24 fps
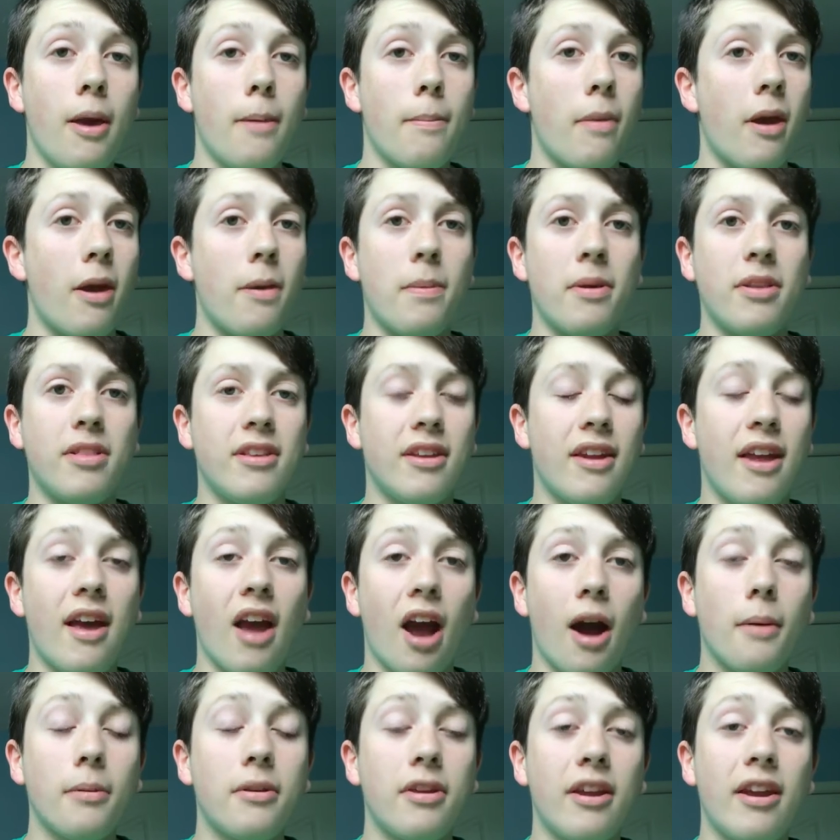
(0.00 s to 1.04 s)
Maybe today.
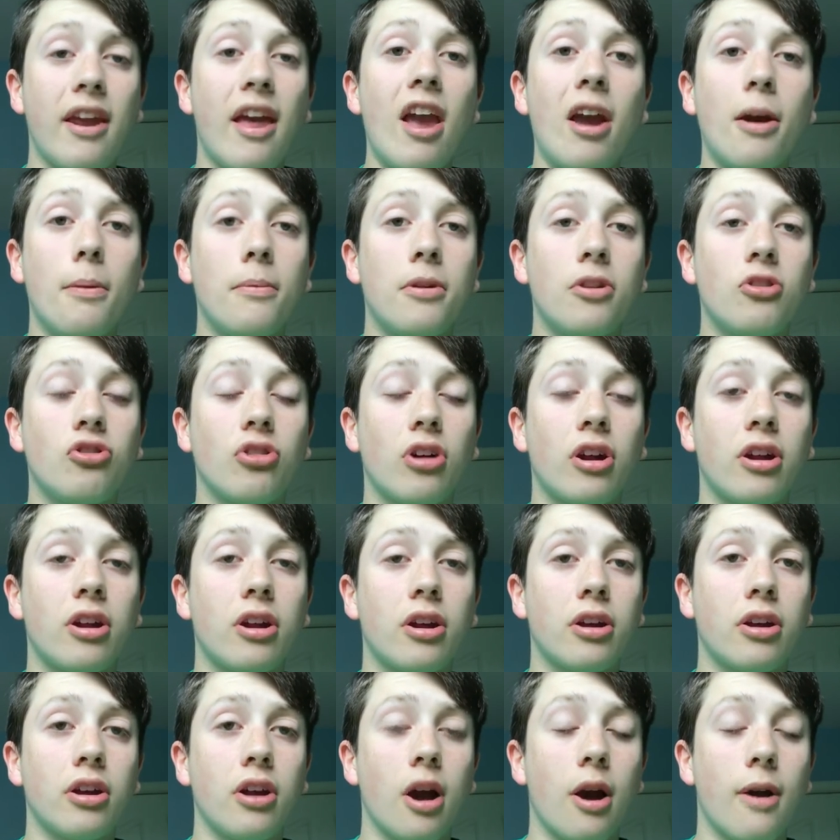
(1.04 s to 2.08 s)
I, today I'm going to try
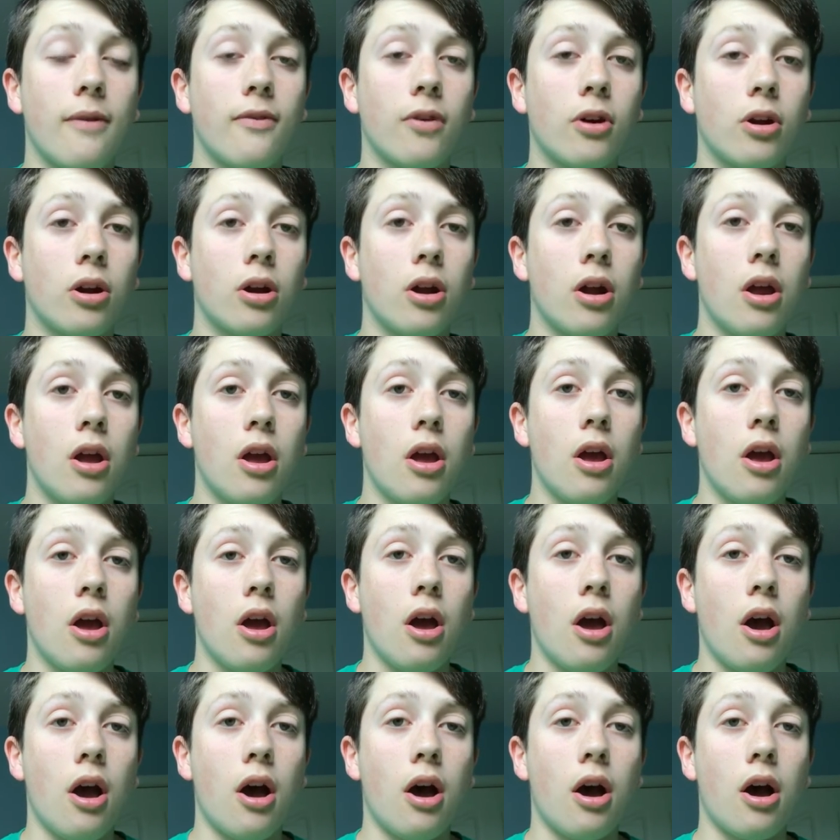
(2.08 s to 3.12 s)
to cover
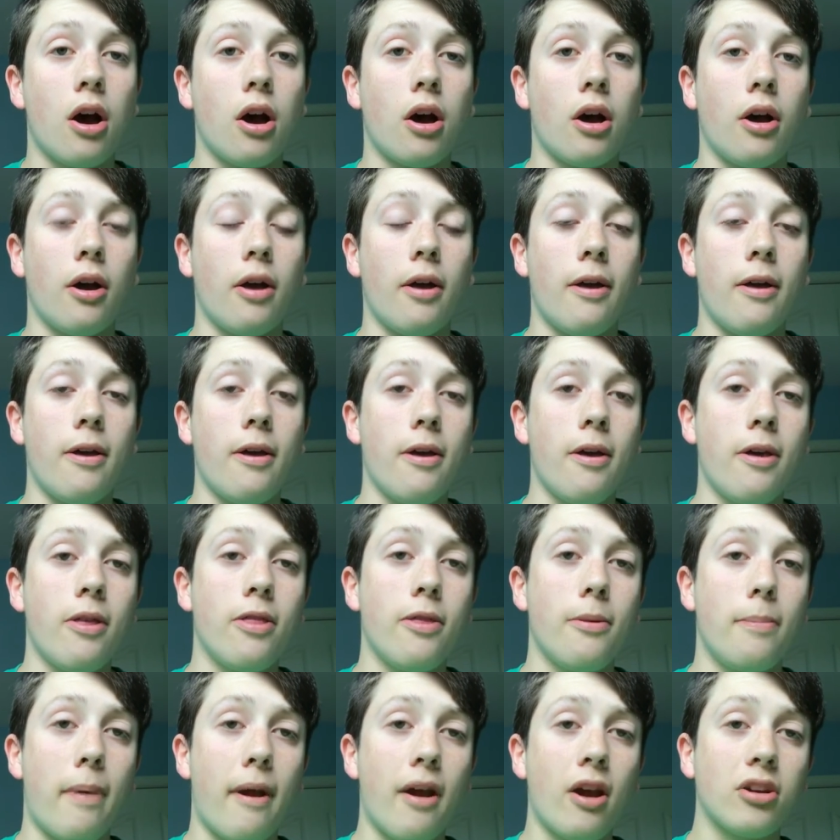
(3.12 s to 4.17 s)
uh,
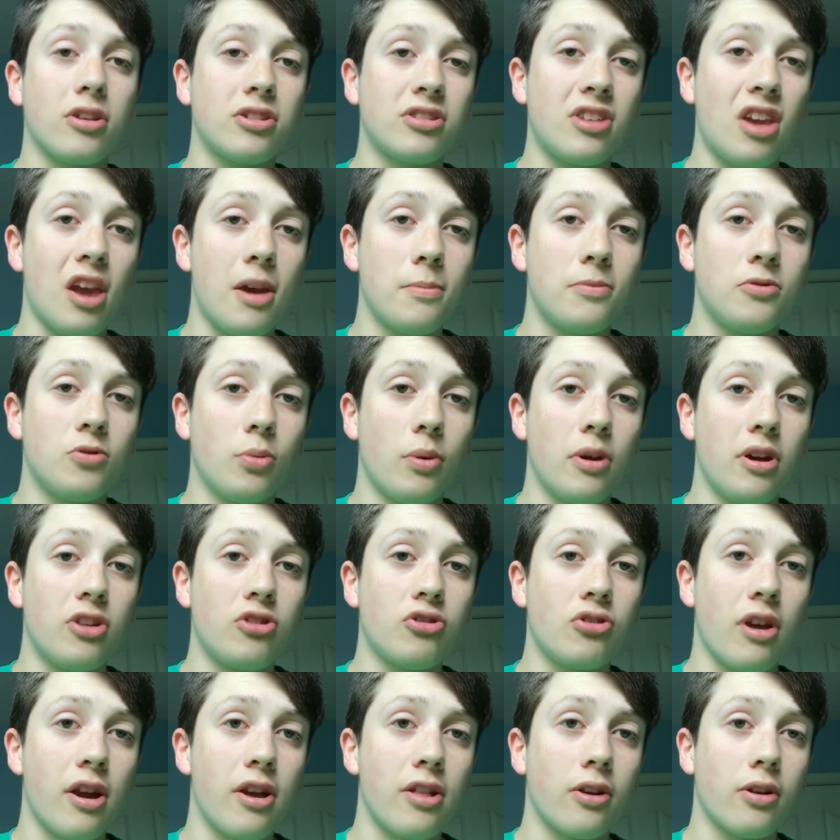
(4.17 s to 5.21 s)
the Paris Games Week
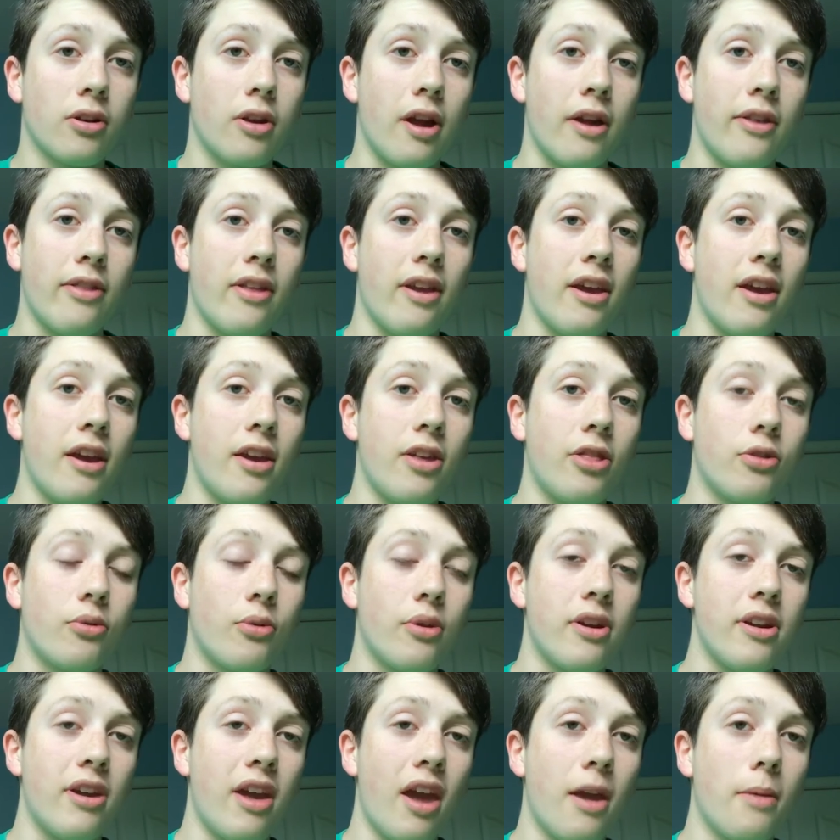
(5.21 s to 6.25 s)
trailer and the
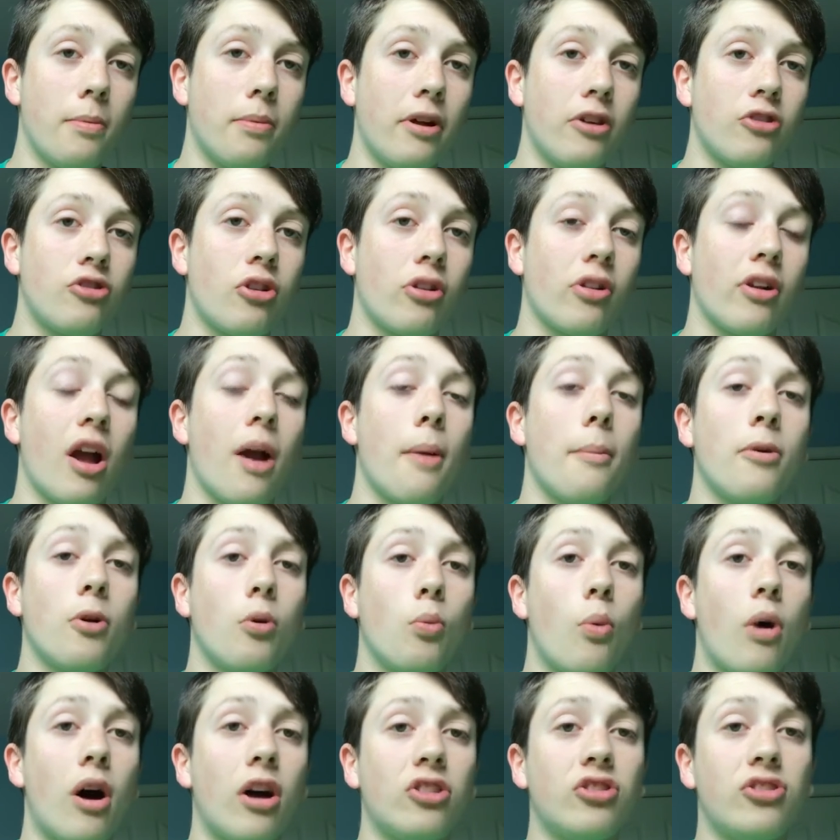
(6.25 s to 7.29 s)
E3 gameplay trailer. I'm going to
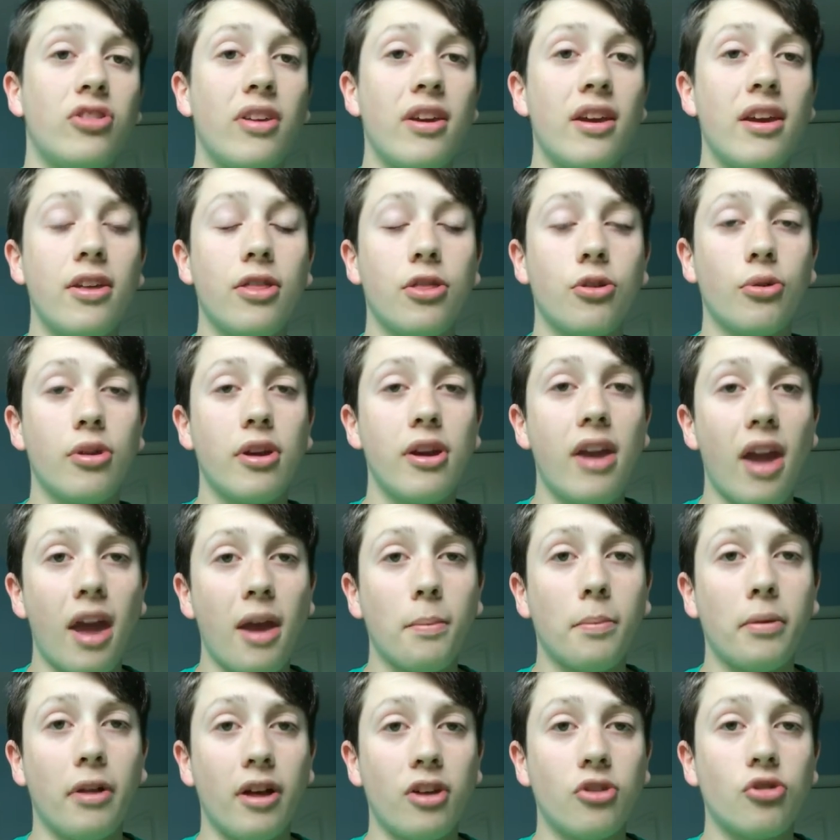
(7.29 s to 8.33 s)
watch the E3
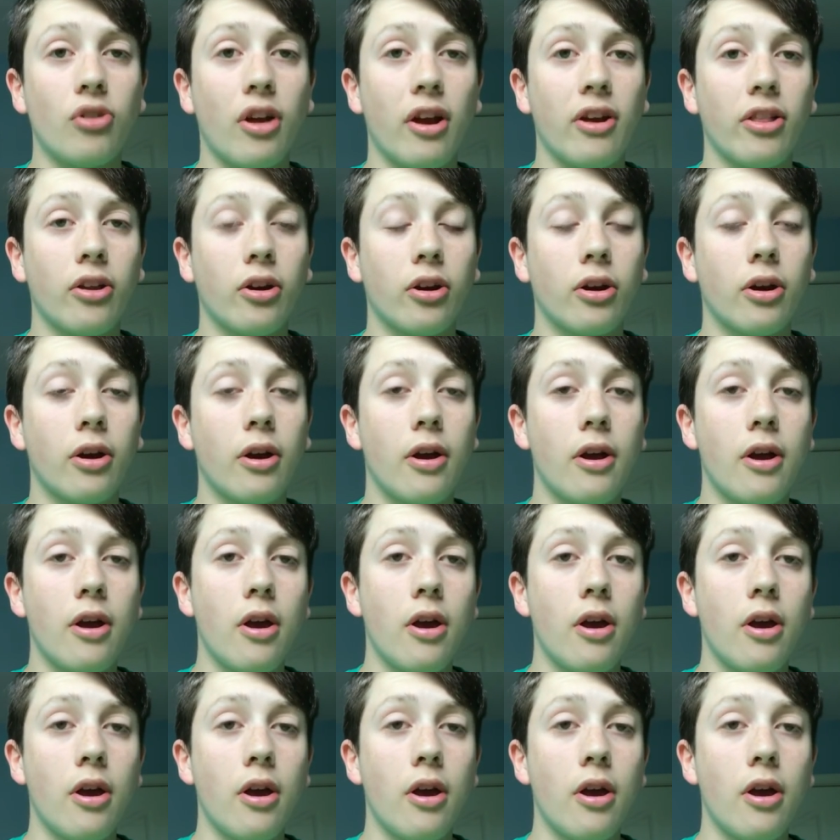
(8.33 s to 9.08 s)
gameplay trailer